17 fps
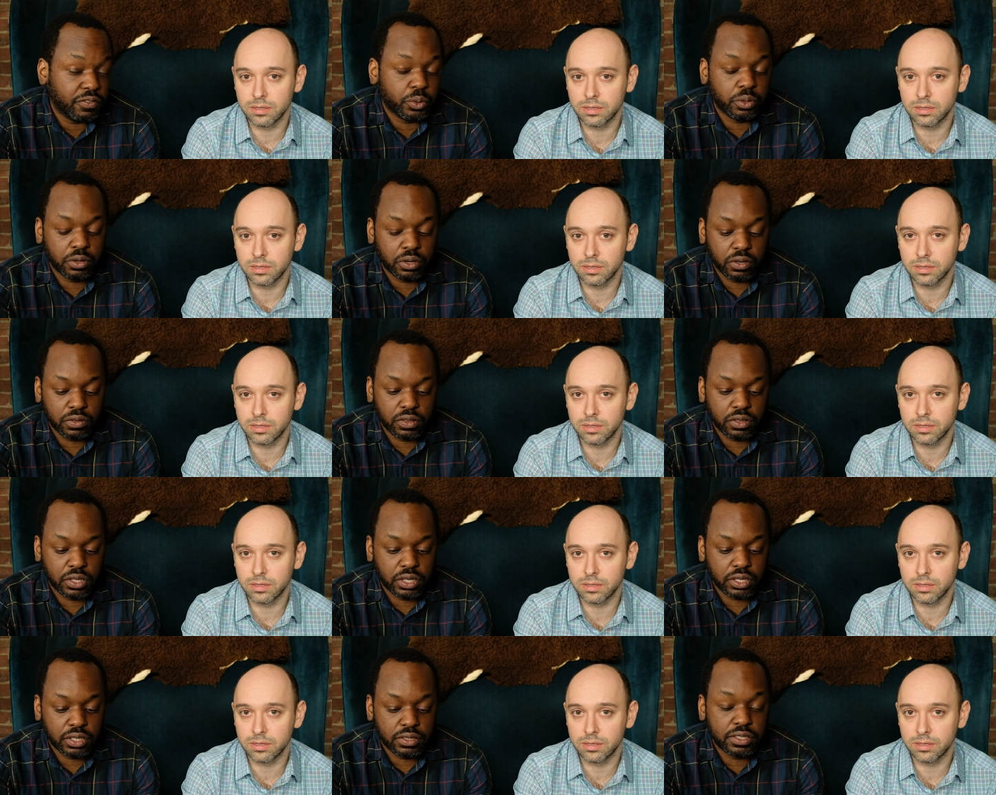Speaker 1: for
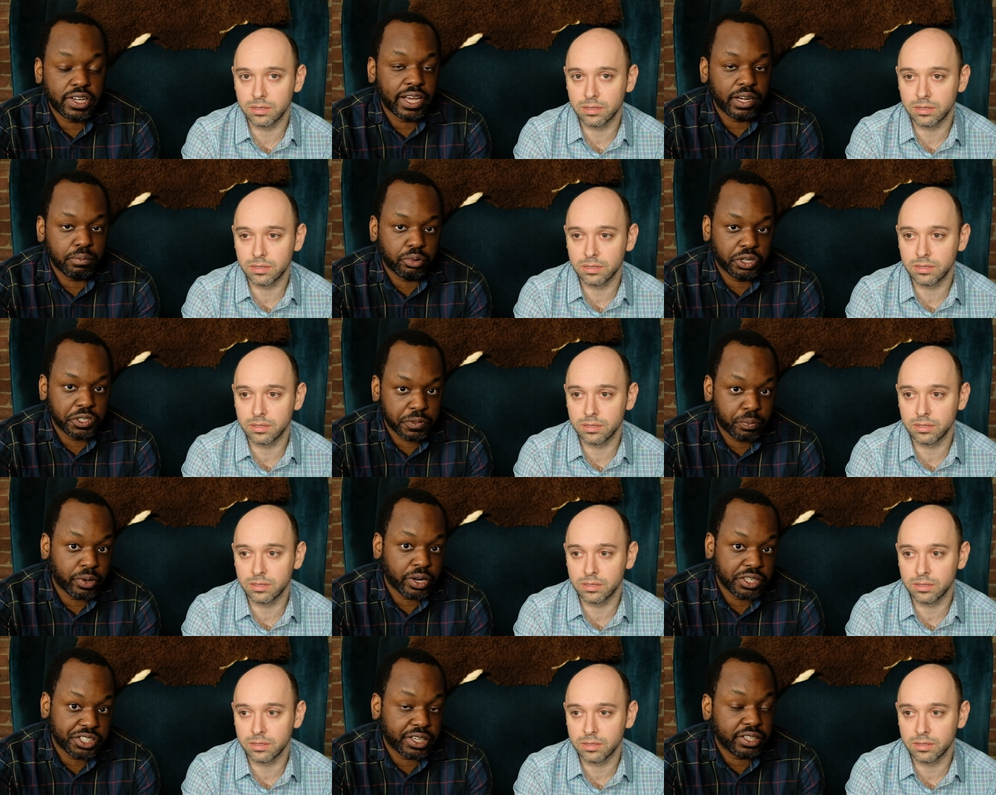the Dad Brunch
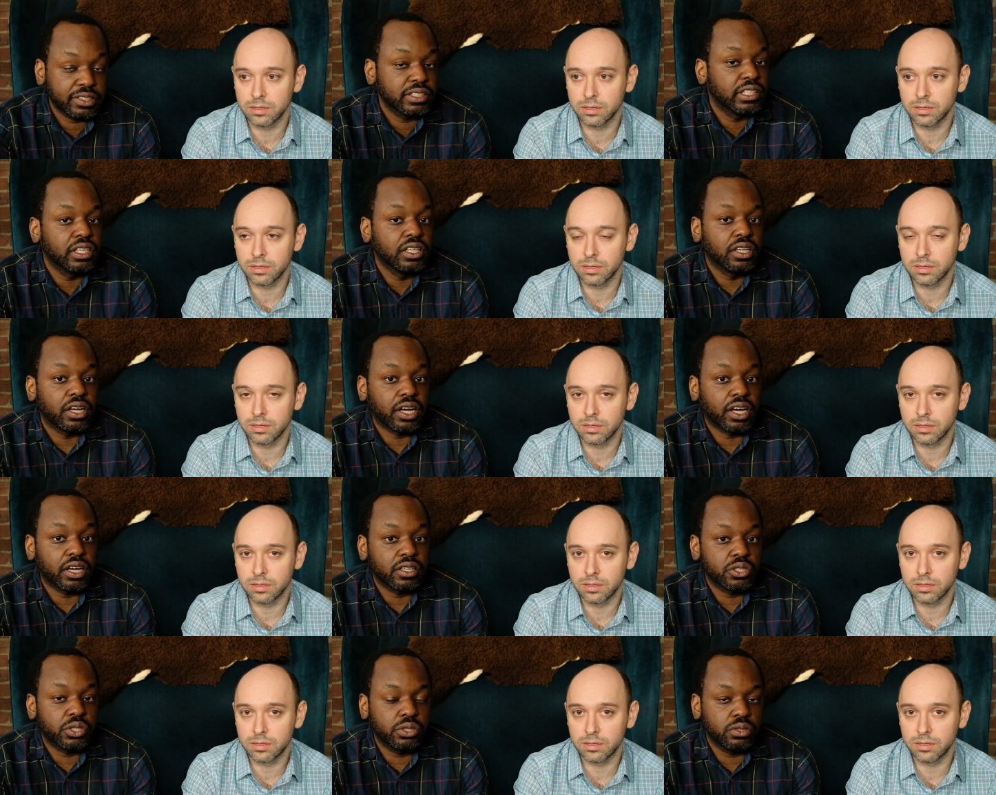project
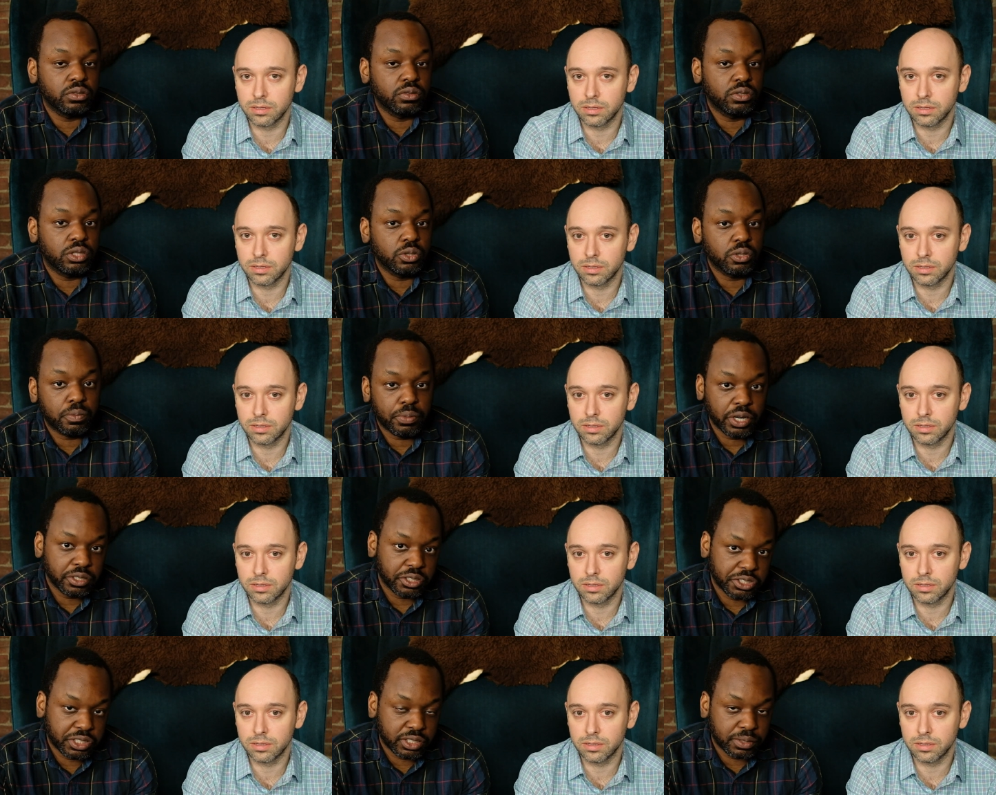uh, to do a
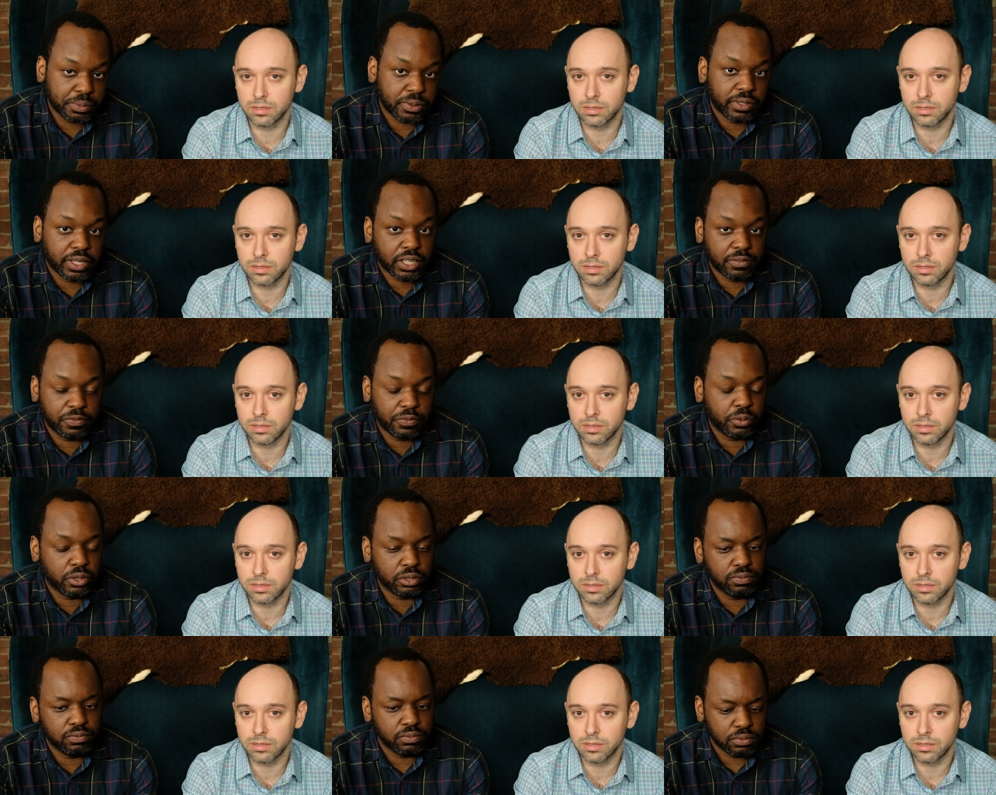partnership uh,
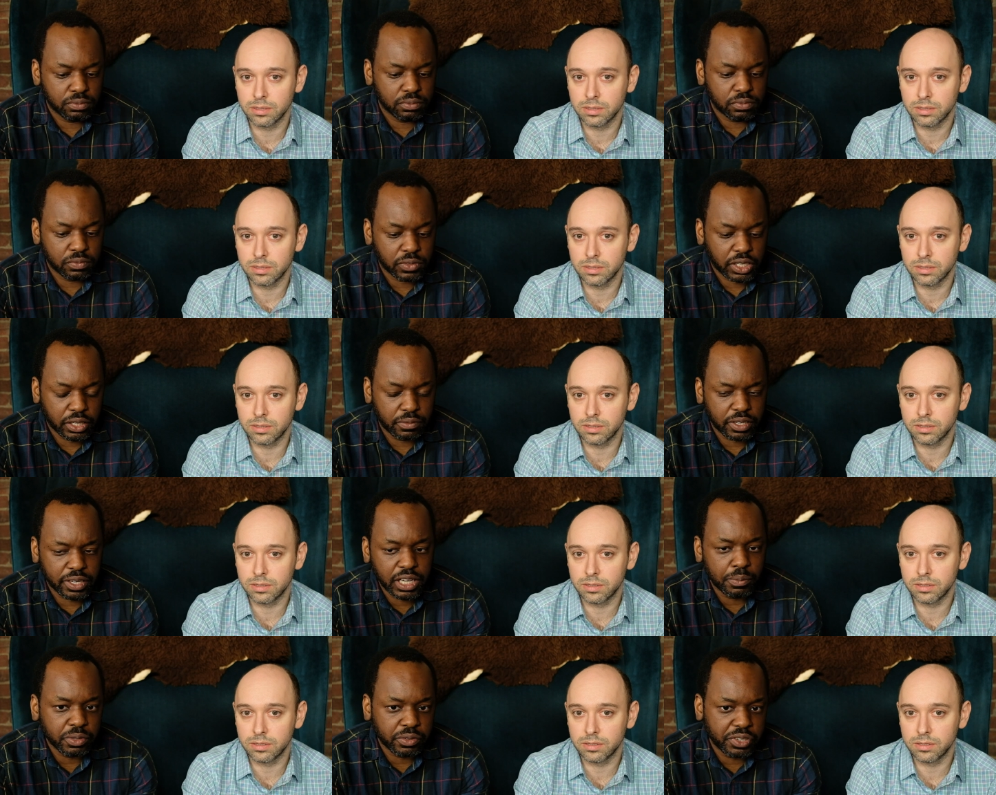for uh, a
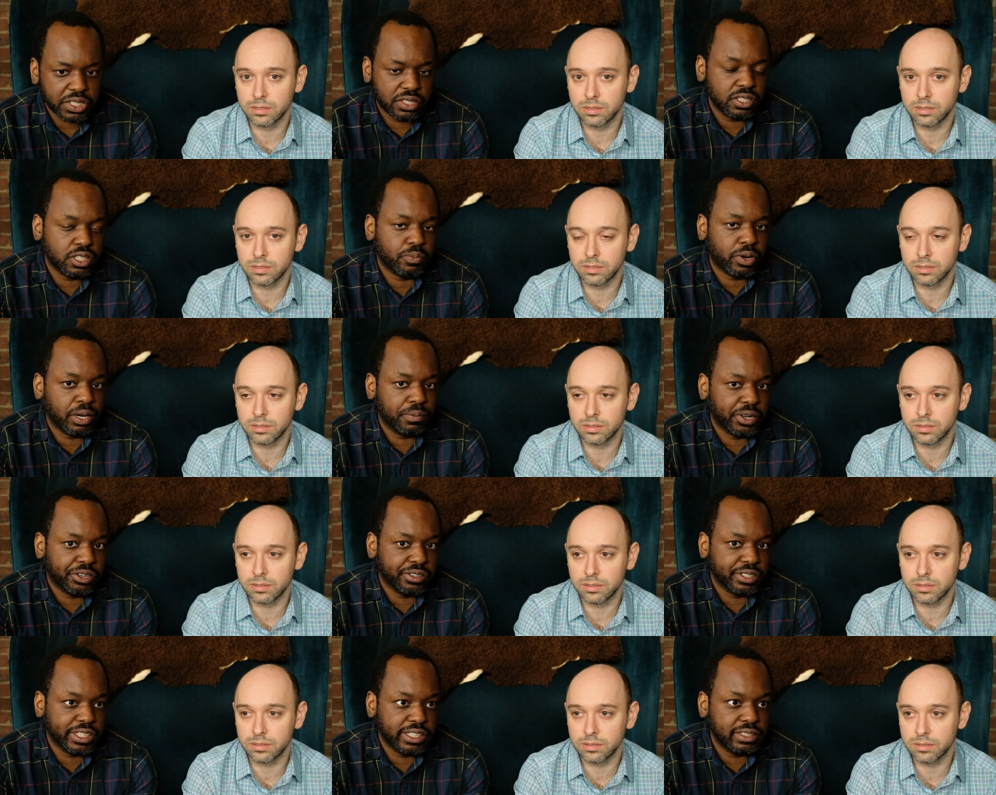couple of reasons
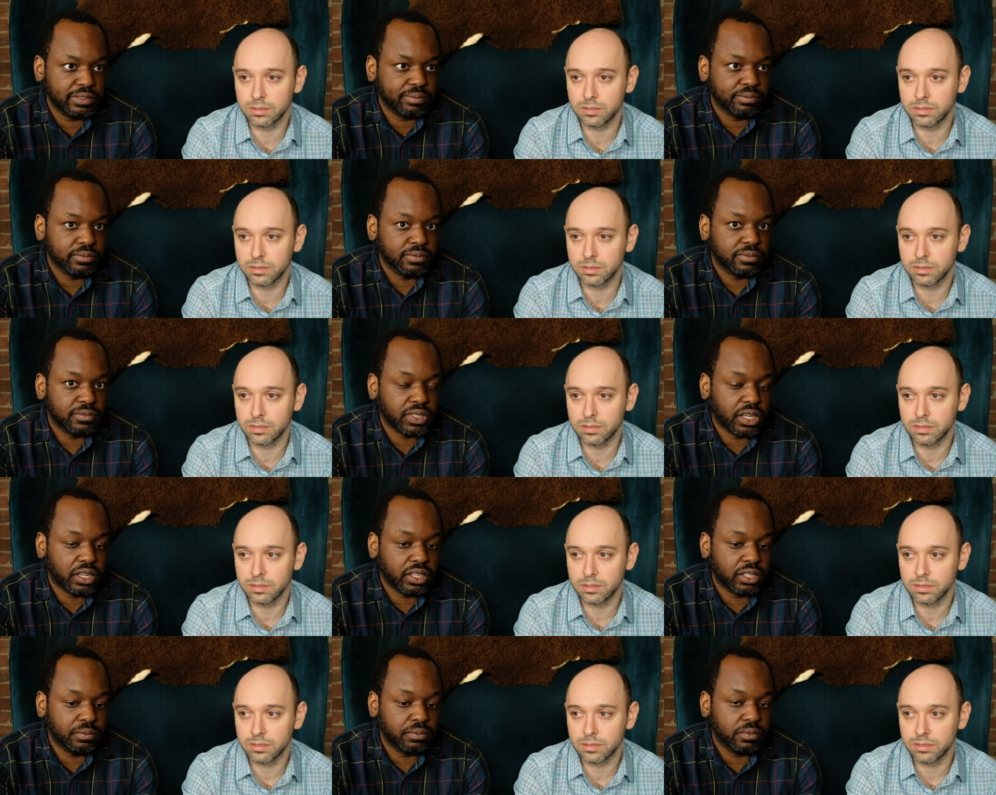primarily.
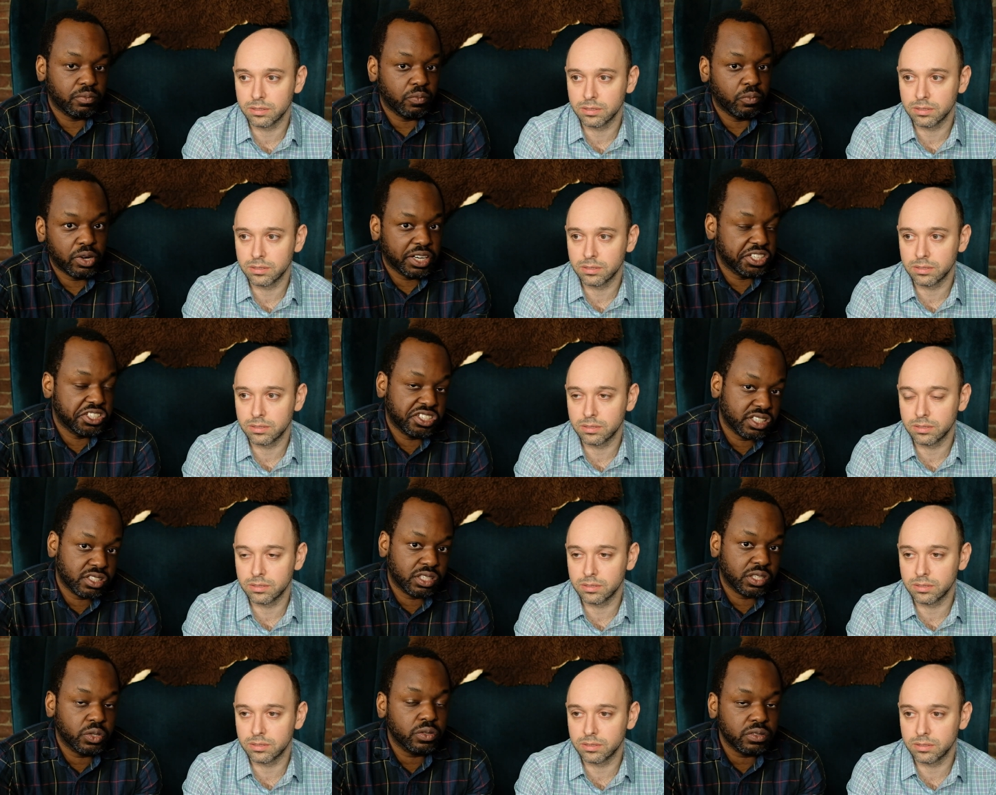Um, one is
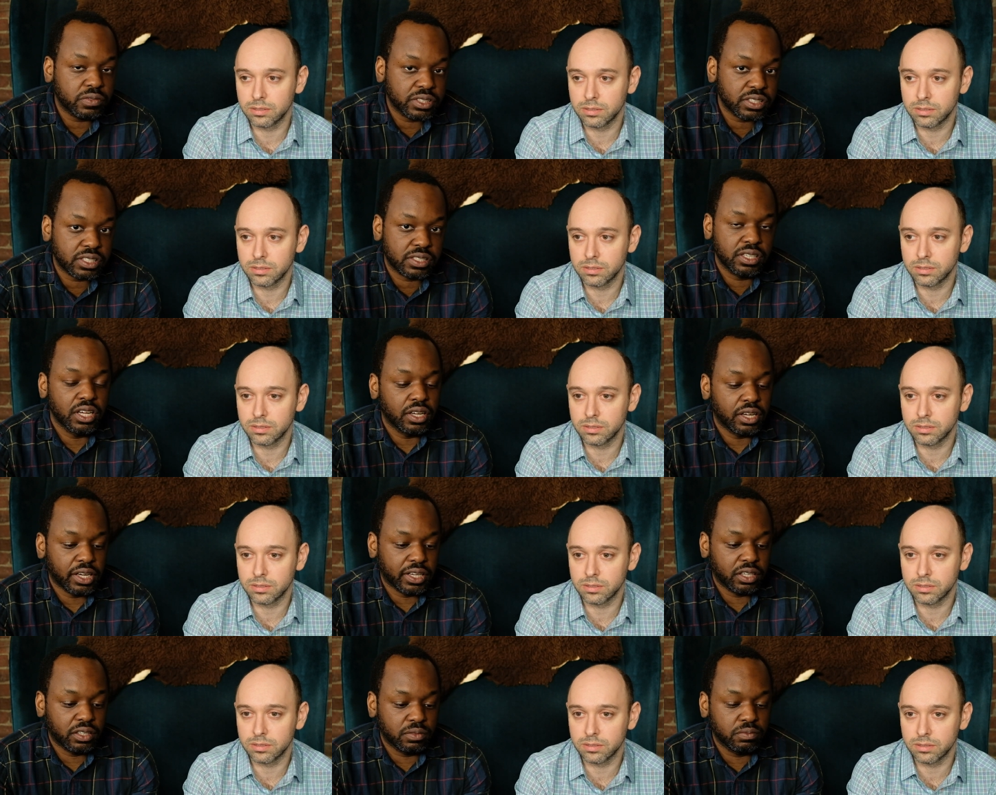just the two of us.
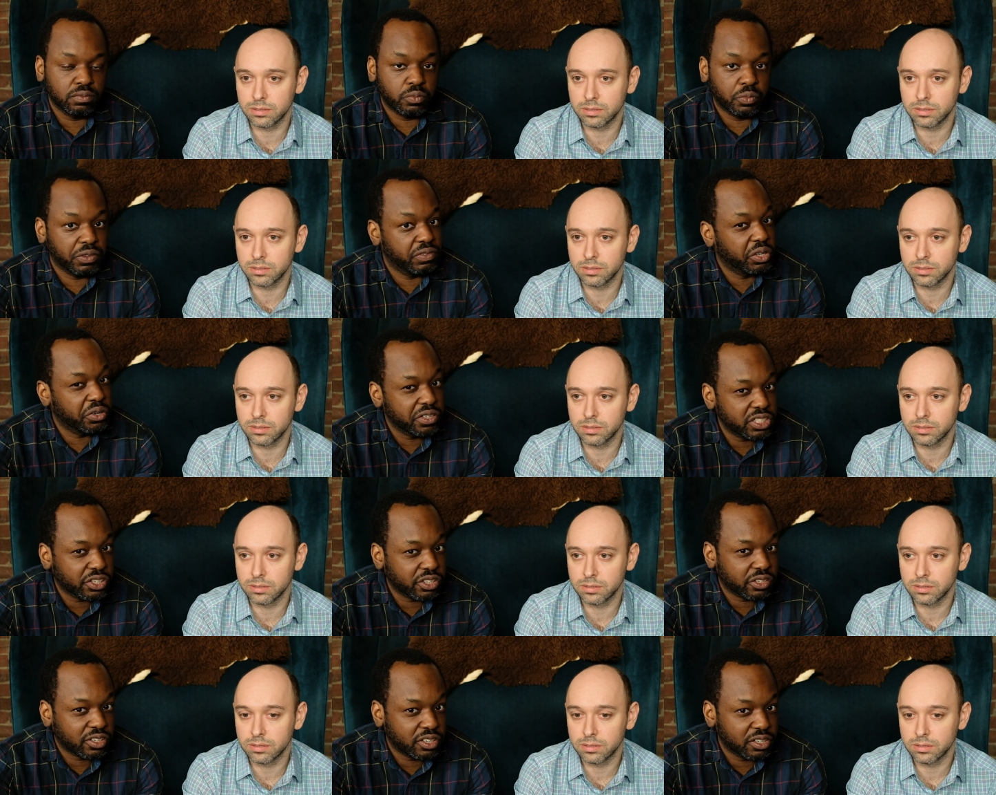Um, we've known each
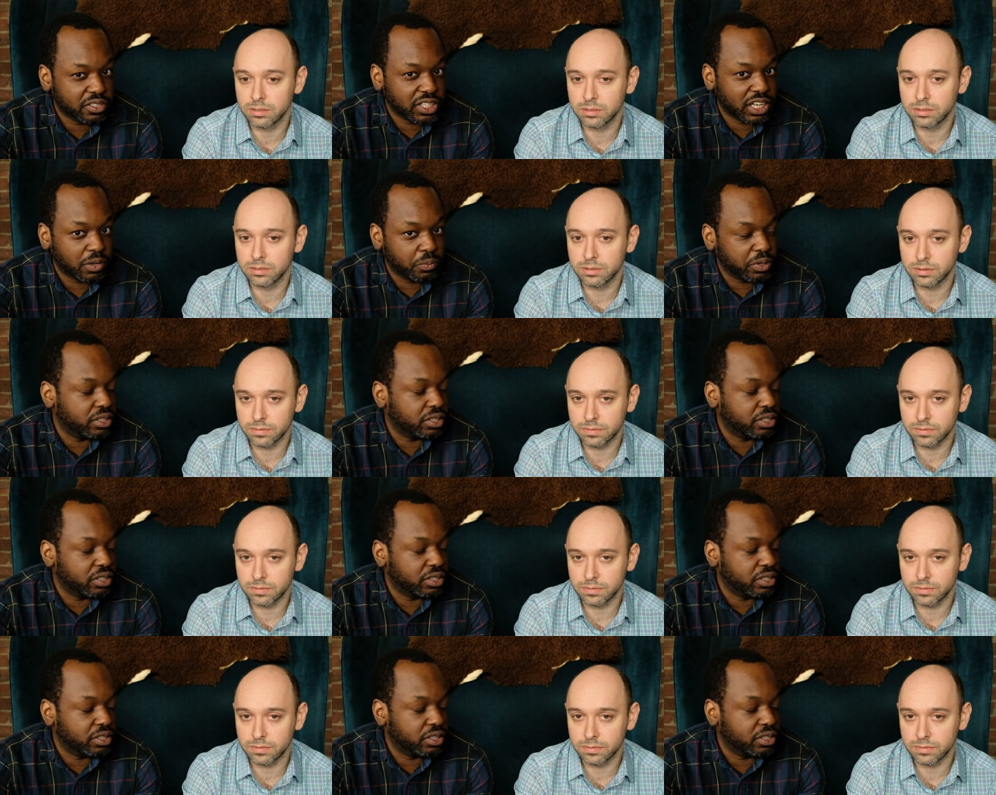other a long time.